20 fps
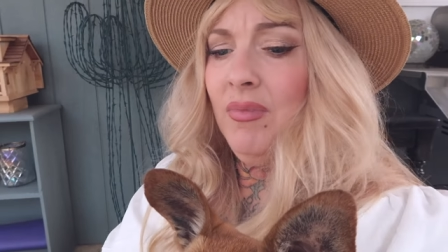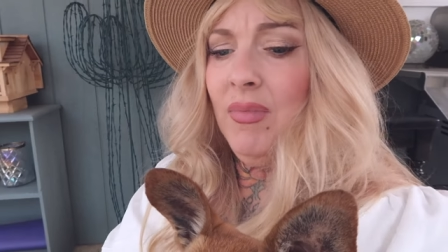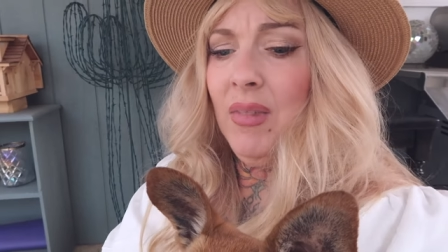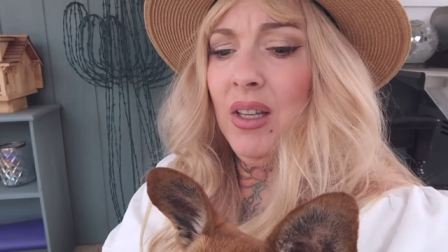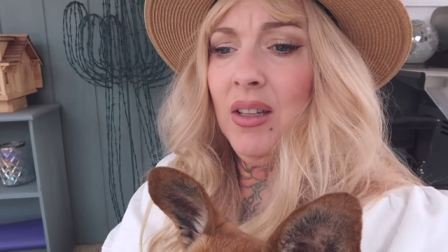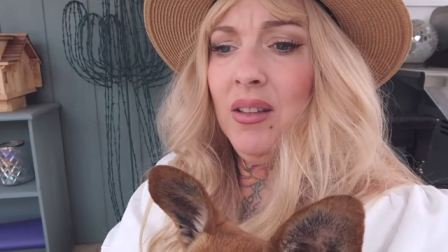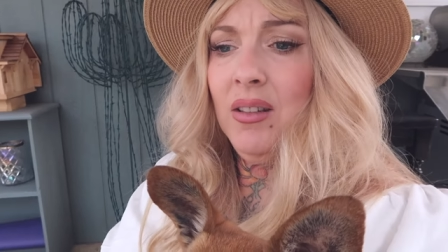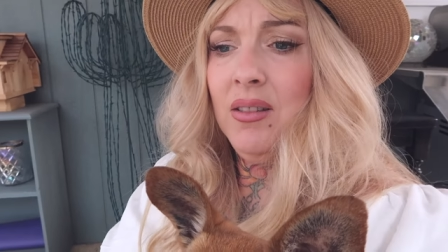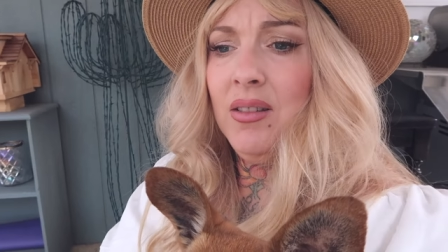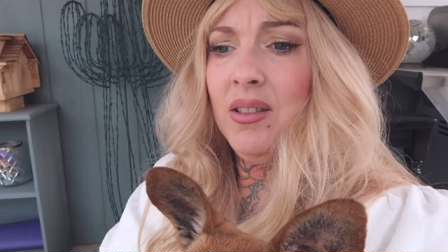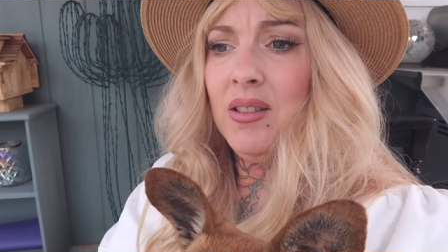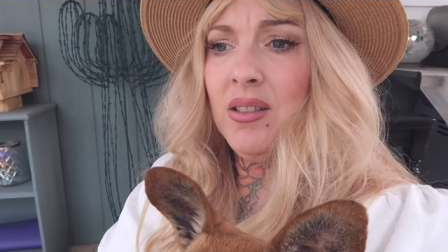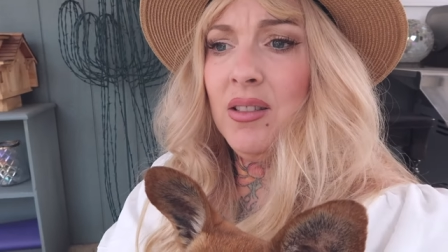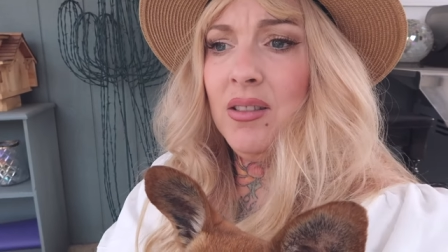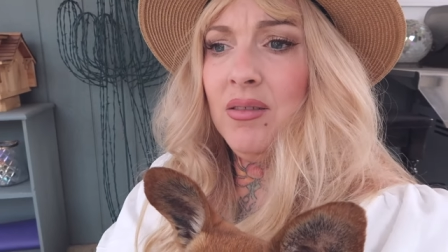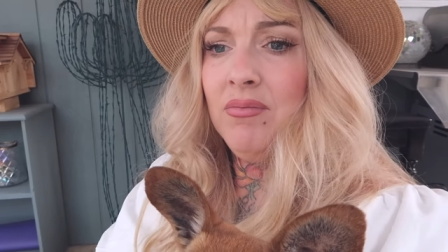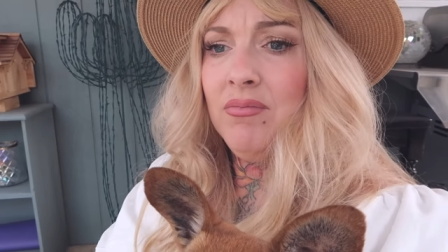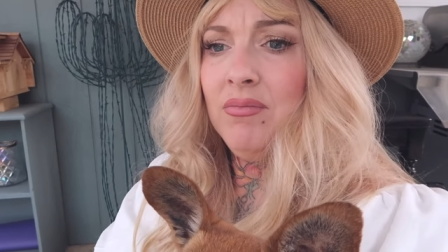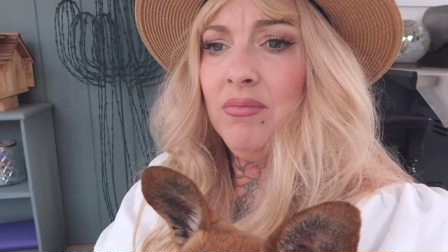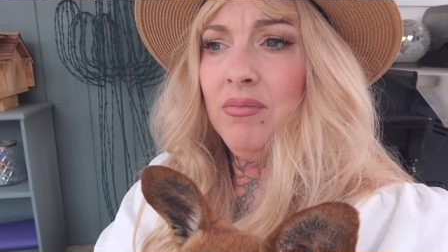and
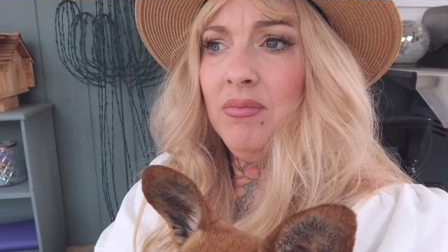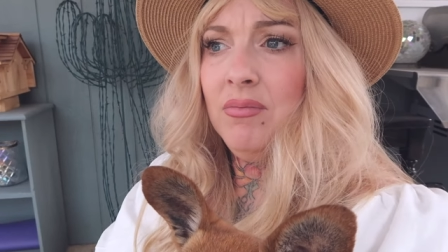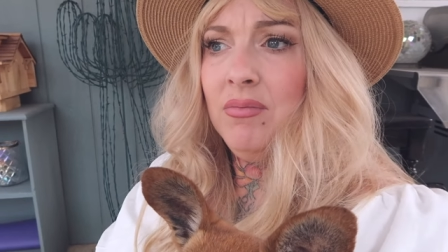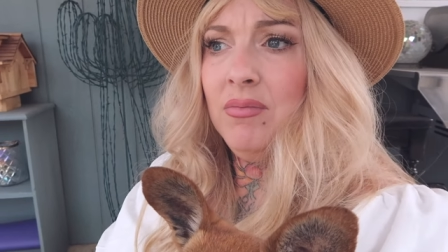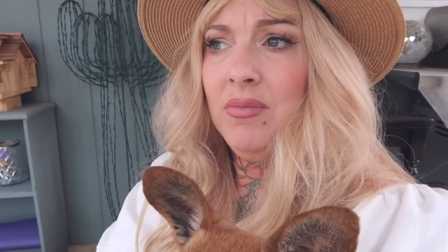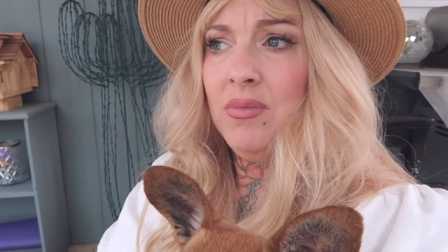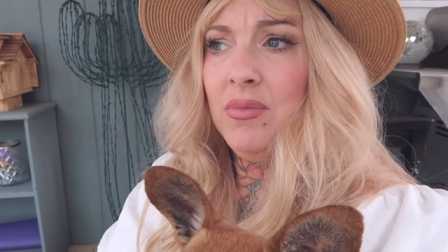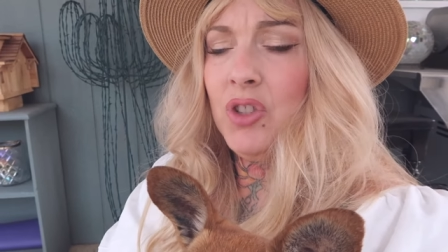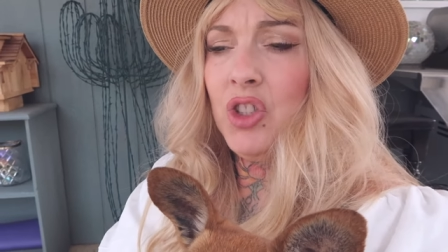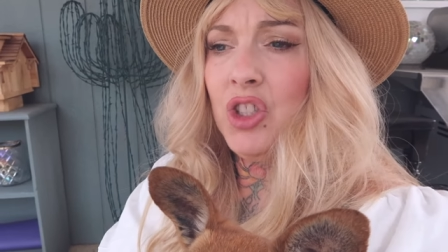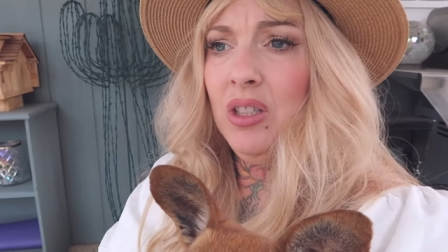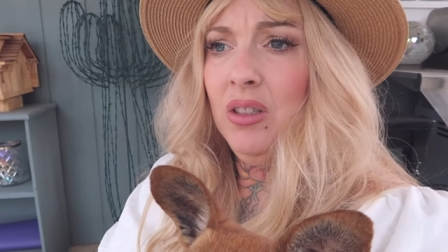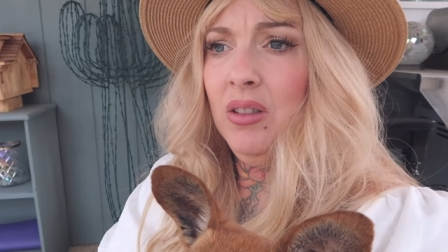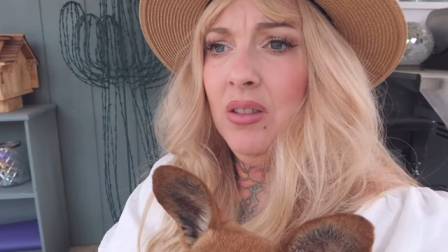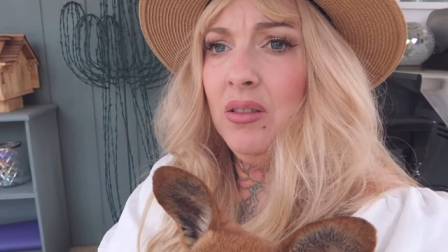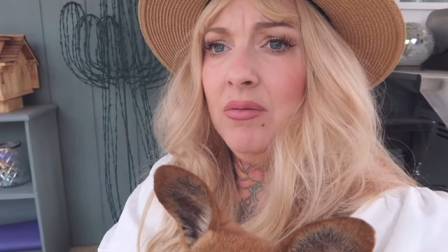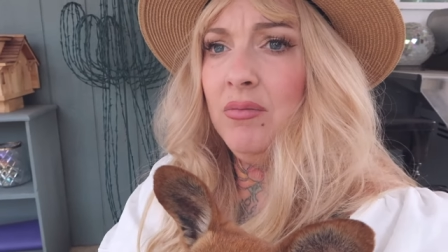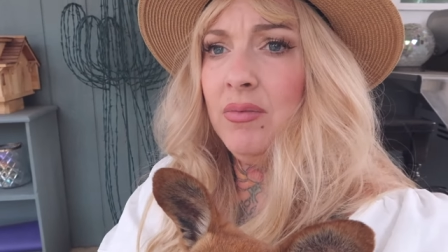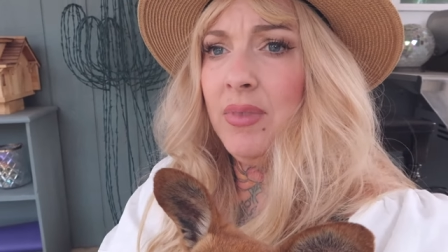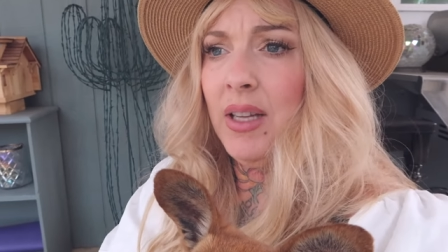chill,
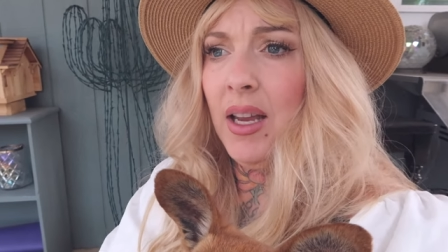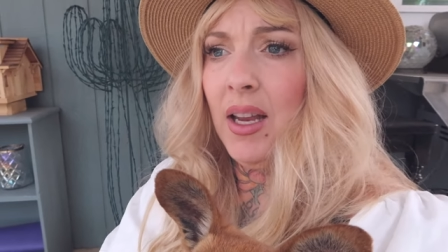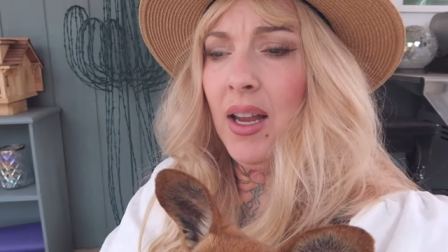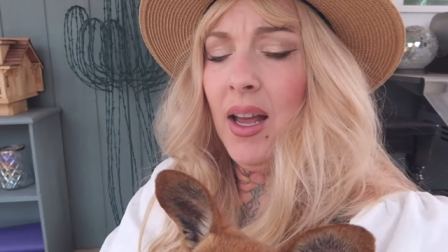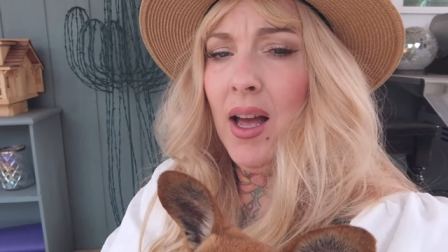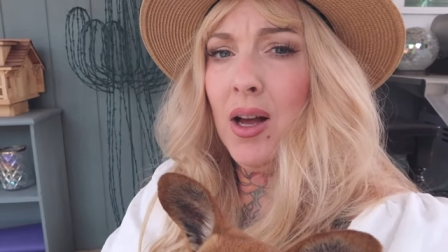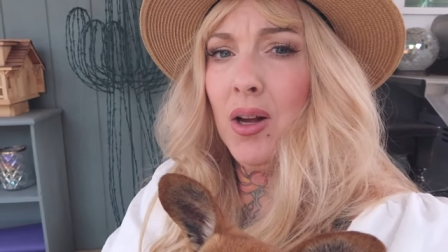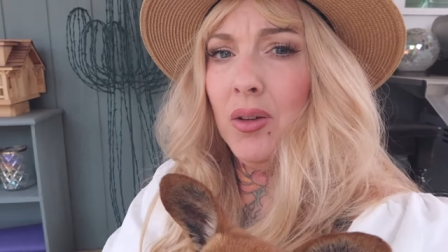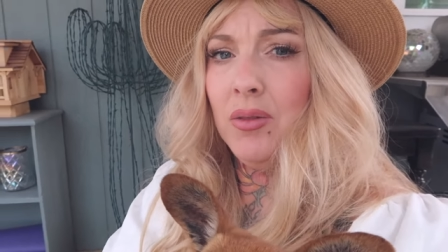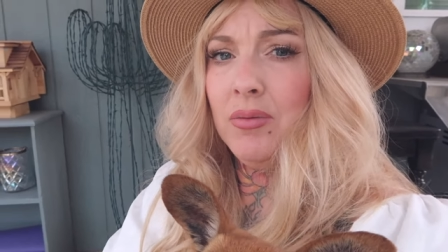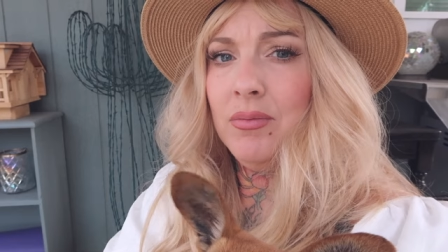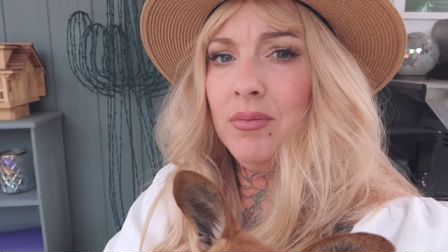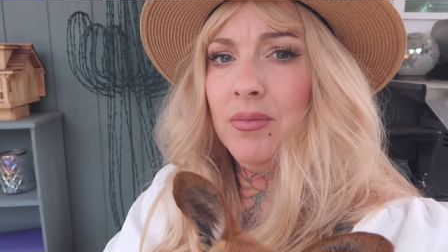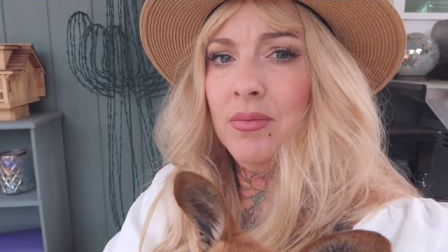hang out,